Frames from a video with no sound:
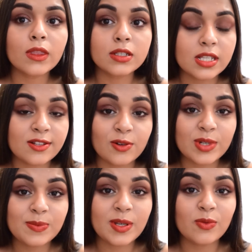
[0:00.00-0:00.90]
This has
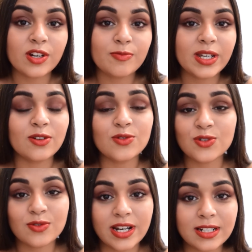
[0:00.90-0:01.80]
always been one of my
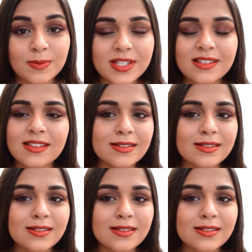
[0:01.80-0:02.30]
go-to red lipsticks,